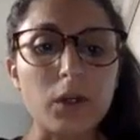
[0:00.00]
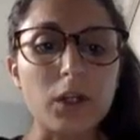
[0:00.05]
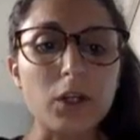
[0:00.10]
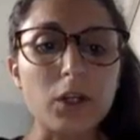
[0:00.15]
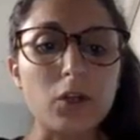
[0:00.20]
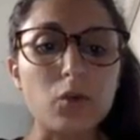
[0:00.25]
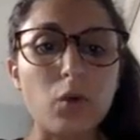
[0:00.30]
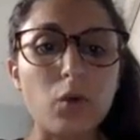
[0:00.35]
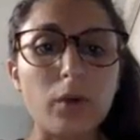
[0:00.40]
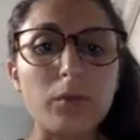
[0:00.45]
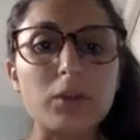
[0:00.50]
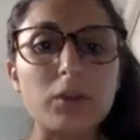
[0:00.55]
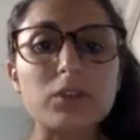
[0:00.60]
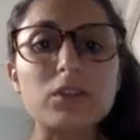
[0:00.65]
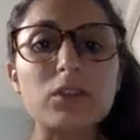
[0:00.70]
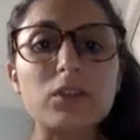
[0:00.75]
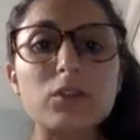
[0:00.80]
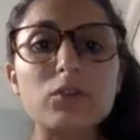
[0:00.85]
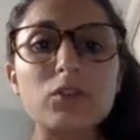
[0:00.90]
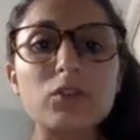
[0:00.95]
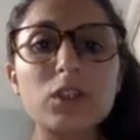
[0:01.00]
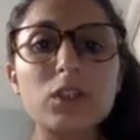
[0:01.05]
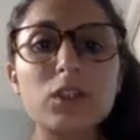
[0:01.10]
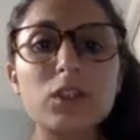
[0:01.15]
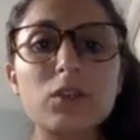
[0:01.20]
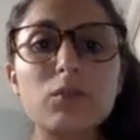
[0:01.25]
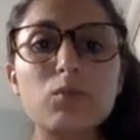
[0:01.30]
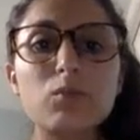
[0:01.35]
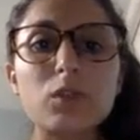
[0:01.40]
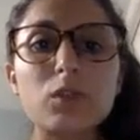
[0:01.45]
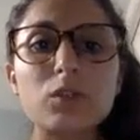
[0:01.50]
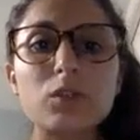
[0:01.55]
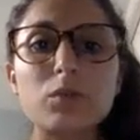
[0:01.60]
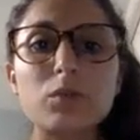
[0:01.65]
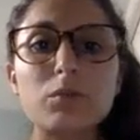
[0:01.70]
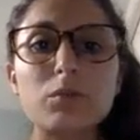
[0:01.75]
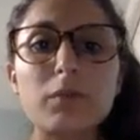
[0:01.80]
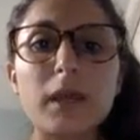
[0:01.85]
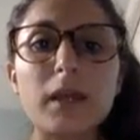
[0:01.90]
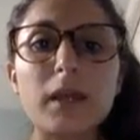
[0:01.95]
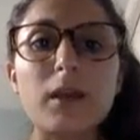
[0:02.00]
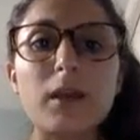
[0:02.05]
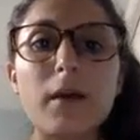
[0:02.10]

in a normal solution, which would make